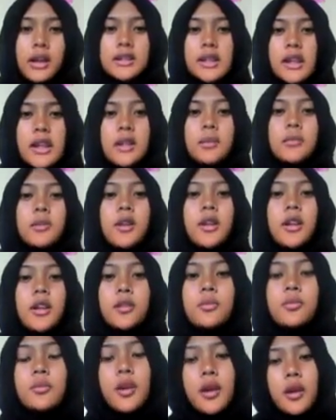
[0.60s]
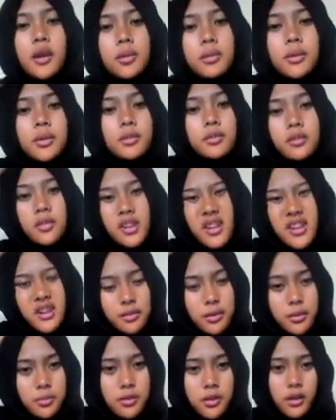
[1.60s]
Assalamualaikum warahmatullahi
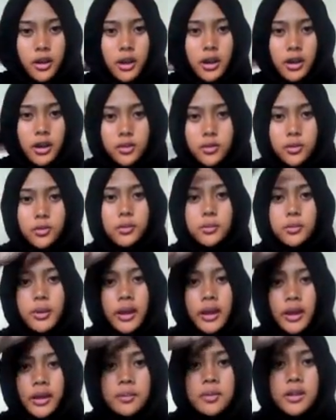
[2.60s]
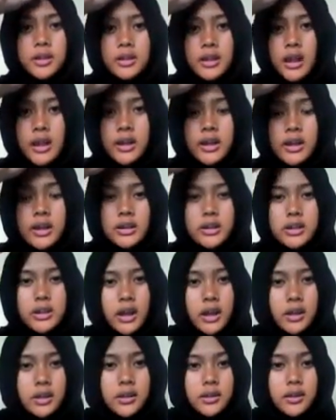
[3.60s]
wabarakatuh. My name is Angela
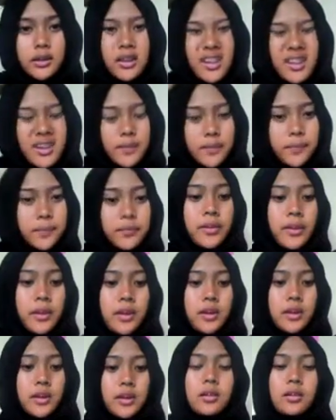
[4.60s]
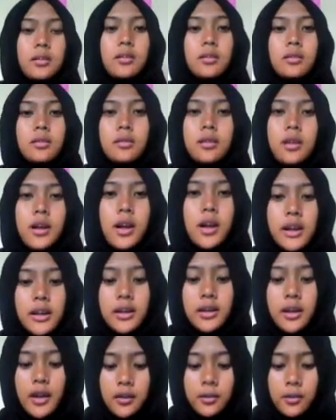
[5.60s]
Seyanti,
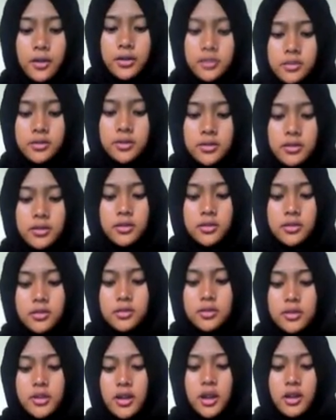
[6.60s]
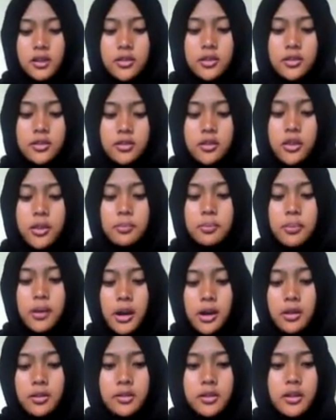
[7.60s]
and I want to tell you
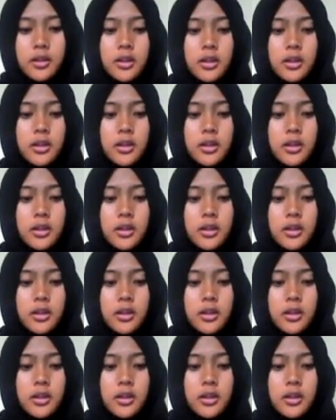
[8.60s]
about